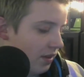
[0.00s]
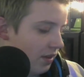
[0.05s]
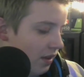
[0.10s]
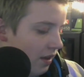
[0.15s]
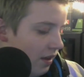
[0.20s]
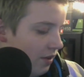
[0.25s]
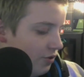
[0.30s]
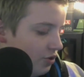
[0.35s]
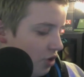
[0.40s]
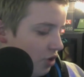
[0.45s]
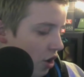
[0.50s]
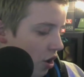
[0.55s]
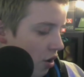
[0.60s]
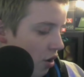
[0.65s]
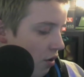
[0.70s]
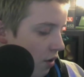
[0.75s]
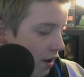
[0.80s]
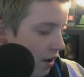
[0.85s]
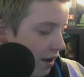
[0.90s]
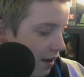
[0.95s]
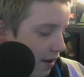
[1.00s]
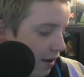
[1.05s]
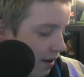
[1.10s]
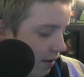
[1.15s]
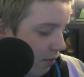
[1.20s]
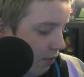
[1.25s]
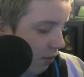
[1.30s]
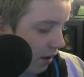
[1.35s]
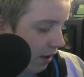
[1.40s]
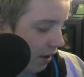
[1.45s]
So,
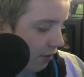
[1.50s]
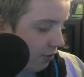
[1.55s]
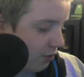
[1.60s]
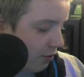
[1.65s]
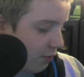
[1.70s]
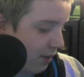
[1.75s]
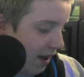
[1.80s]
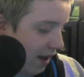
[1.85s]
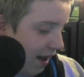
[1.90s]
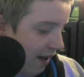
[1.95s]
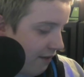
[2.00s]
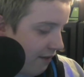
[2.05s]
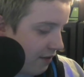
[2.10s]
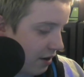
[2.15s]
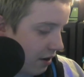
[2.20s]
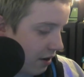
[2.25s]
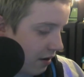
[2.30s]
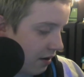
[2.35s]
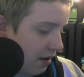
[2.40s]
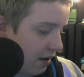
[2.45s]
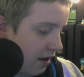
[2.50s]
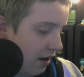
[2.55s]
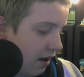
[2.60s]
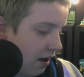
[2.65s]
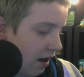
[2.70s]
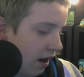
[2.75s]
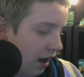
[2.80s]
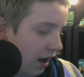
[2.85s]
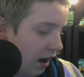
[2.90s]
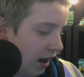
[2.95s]
what else do we have here?
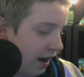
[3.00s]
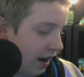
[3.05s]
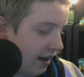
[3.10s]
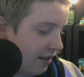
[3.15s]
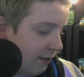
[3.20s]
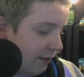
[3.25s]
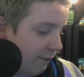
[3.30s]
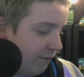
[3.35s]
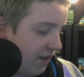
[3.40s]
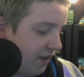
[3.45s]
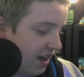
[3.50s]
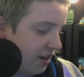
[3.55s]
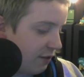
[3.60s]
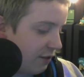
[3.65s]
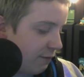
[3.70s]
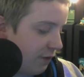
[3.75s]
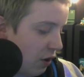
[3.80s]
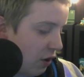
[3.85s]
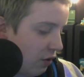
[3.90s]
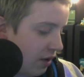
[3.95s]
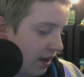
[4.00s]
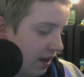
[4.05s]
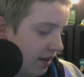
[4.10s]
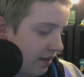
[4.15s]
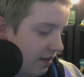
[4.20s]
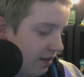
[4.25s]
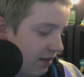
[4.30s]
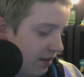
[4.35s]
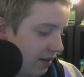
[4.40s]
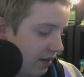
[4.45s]
It's a fixed
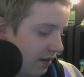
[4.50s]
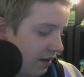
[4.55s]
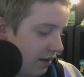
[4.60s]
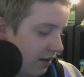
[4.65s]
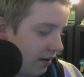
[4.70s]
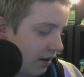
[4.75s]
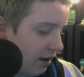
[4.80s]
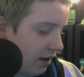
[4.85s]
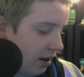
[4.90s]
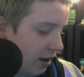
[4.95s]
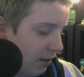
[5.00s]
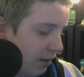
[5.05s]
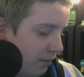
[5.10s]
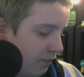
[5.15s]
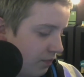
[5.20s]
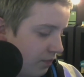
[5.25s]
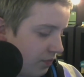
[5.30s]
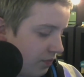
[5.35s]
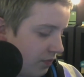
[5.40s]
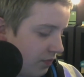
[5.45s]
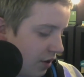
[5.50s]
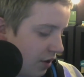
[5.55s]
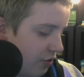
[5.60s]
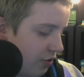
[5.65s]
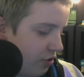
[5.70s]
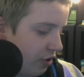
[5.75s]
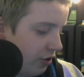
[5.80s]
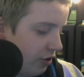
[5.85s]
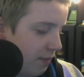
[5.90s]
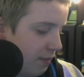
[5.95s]
focus
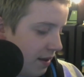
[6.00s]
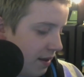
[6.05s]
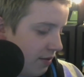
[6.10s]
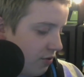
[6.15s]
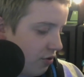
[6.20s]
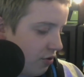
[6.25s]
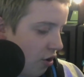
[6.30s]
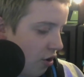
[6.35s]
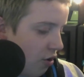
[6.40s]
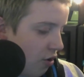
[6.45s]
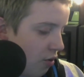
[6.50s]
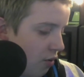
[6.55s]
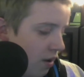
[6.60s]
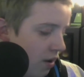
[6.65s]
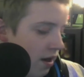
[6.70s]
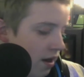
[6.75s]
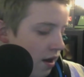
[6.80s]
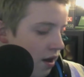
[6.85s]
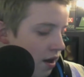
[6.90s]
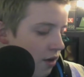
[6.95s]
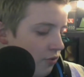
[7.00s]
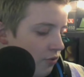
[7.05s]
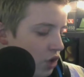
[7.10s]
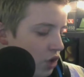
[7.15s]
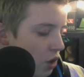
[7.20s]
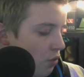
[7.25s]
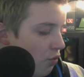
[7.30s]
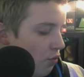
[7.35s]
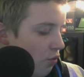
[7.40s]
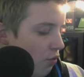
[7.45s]
adjustment, so
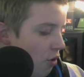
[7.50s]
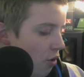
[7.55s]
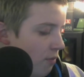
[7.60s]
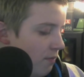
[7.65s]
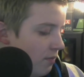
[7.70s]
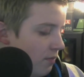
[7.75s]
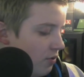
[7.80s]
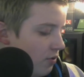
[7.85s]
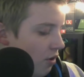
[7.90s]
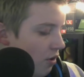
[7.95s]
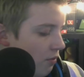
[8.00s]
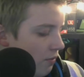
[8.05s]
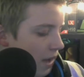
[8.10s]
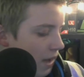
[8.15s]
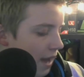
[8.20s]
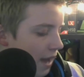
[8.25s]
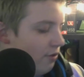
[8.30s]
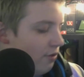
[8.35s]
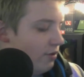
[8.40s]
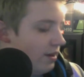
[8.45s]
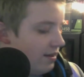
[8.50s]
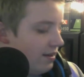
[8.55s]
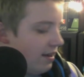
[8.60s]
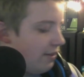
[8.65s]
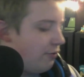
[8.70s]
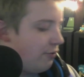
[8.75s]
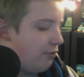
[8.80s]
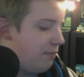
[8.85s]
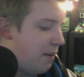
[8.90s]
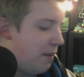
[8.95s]
I don't
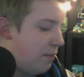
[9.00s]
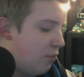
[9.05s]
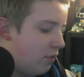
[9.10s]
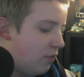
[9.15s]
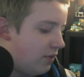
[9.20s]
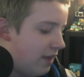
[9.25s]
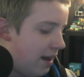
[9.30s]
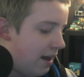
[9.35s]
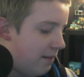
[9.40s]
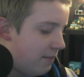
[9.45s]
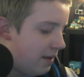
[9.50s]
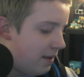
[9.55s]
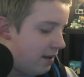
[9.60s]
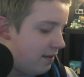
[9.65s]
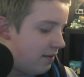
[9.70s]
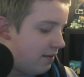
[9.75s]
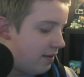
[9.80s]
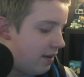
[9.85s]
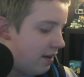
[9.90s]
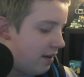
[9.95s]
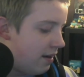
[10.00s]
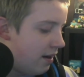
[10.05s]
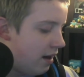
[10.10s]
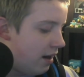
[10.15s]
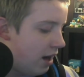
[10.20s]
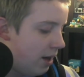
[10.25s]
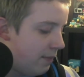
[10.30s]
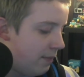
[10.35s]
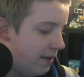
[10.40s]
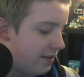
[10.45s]
exactly remember what that means.
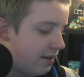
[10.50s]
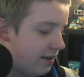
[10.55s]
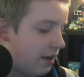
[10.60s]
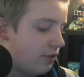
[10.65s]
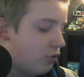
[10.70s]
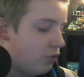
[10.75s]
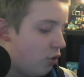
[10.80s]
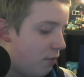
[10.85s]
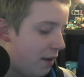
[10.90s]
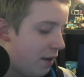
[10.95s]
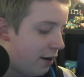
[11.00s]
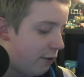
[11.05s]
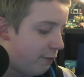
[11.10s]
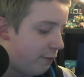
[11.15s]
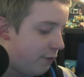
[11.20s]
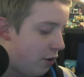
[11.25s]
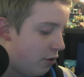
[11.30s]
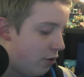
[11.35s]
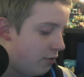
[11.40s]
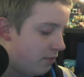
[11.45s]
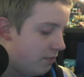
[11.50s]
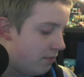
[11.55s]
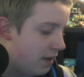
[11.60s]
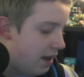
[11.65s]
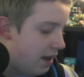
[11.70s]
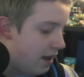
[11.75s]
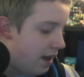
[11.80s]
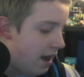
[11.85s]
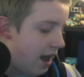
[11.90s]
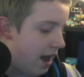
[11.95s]
It's got dual microphone.
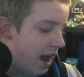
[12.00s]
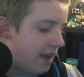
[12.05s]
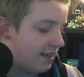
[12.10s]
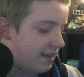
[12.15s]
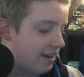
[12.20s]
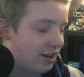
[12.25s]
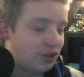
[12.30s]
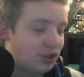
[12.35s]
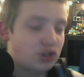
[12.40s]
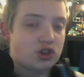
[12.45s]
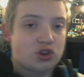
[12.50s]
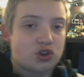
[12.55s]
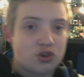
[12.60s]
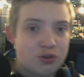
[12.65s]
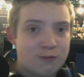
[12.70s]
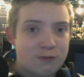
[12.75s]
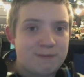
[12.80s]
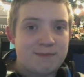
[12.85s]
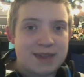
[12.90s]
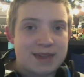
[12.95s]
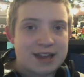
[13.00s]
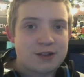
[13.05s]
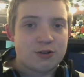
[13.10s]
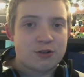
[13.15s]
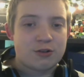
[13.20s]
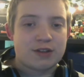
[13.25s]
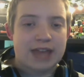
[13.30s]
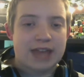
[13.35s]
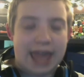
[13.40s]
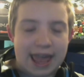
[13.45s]
It's got
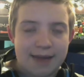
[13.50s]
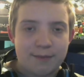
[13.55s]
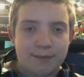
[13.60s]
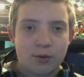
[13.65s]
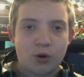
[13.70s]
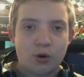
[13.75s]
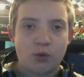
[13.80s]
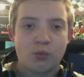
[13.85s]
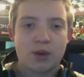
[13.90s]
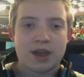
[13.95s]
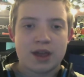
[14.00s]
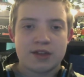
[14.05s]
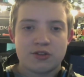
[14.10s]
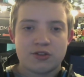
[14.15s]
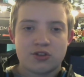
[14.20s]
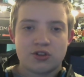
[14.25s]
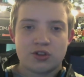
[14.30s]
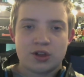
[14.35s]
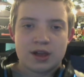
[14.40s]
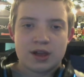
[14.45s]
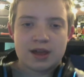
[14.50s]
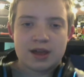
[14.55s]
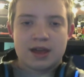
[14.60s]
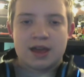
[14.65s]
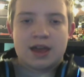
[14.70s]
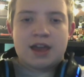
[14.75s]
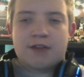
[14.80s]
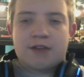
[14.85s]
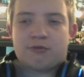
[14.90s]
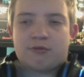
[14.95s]
2-meter cable, which,
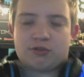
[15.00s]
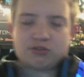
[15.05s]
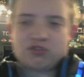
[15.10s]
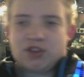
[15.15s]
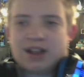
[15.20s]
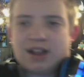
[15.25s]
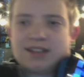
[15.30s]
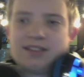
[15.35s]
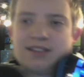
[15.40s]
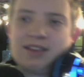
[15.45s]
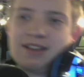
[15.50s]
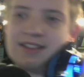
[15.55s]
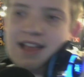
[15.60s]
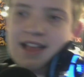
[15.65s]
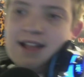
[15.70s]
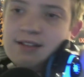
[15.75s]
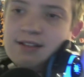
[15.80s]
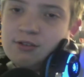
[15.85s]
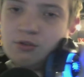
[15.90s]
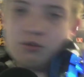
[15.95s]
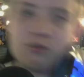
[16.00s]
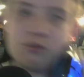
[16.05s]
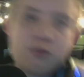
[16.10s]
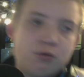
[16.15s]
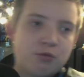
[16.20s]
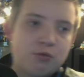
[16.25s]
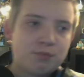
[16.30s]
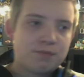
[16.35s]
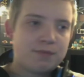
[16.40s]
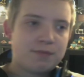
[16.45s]
if we translate that
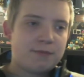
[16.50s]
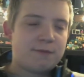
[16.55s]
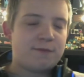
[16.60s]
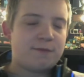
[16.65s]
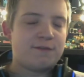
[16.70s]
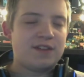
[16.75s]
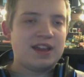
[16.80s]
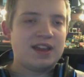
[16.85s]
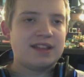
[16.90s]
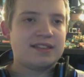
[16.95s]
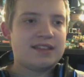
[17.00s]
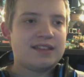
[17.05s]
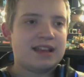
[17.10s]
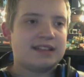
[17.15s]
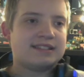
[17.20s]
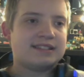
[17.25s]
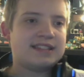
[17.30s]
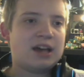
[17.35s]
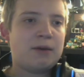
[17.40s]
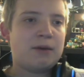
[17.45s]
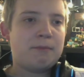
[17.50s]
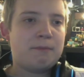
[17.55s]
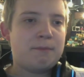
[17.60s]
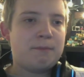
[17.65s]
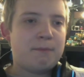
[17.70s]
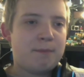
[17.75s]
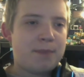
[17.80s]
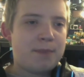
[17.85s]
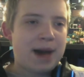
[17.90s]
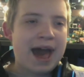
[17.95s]
to feet, it's
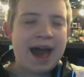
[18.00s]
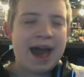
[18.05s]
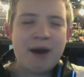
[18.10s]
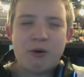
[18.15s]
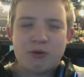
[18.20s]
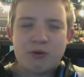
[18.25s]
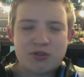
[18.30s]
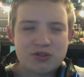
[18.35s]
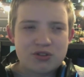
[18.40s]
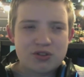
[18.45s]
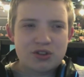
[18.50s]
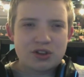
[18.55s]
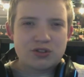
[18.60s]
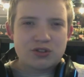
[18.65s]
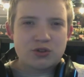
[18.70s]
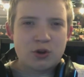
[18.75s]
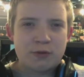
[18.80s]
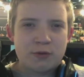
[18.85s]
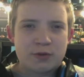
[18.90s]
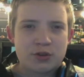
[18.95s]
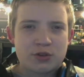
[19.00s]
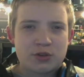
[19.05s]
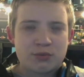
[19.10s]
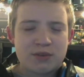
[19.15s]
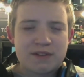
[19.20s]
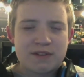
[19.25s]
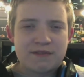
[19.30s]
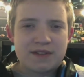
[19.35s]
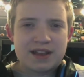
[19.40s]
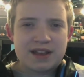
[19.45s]
about just over
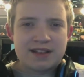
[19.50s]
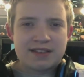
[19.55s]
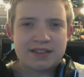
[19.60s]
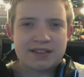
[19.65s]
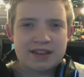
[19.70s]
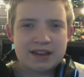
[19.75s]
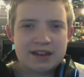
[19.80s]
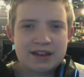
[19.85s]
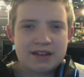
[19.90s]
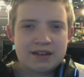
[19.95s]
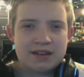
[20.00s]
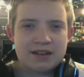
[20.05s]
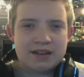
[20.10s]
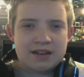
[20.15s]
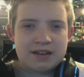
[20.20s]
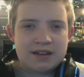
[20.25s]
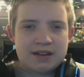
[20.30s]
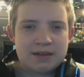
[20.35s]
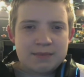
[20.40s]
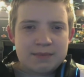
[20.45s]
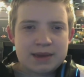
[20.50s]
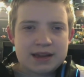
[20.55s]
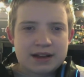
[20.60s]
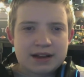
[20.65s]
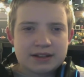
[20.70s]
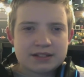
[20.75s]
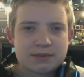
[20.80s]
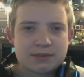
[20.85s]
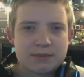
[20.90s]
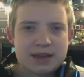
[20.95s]
3 feet,
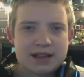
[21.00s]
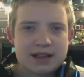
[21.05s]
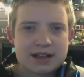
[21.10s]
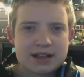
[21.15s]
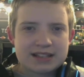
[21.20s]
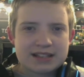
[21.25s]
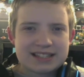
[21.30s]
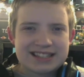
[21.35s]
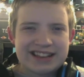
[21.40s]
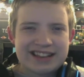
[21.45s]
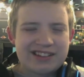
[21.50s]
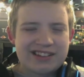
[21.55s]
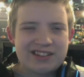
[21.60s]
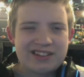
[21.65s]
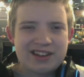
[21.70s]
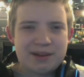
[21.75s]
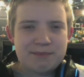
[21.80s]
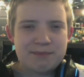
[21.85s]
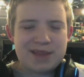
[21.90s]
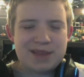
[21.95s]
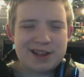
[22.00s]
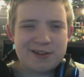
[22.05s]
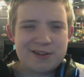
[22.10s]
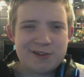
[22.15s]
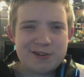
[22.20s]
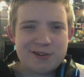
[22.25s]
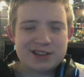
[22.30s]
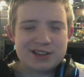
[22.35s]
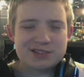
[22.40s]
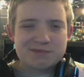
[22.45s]
because technically a
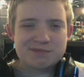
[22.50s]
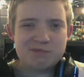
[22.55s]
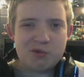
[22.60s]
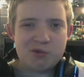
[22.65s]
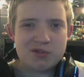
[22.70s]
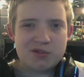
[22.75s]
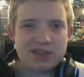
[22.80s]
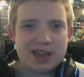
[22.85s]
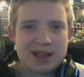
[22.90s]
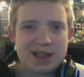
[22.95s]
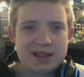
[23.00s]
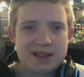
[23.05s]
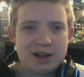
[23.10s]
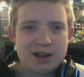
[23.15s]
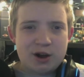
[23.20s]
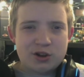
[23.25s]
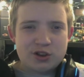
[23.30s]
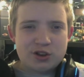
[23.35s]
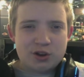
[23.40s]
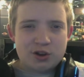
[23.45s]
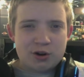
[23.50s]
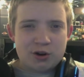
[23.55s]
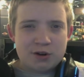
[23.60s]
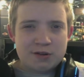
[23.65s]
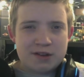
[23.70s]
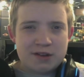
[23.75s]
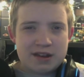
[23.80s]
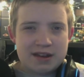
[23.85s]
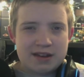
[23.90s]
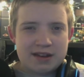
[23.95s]
meter is more than a
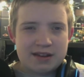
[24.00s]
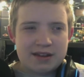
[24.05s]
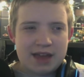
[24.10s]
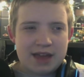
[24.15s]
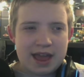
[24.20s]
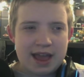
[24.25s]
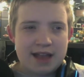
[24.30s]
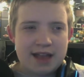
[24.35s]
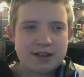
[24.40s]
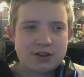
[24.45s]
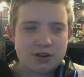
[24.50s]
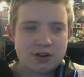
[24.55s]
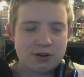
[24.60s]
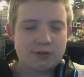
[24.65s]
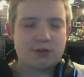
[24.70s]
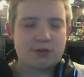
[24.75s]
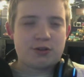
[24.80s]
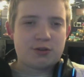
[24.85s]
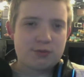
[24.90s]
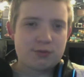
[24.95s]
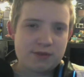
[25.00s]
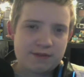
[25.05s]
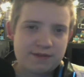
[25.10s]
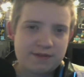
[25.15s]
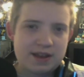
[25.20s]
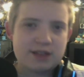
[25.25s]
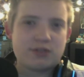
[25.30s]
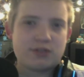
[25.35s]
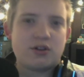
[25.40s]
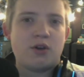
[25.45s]
yard, and a yard's 3
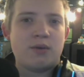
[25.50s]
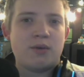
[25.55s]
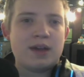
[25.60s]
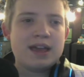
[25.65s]
feet, so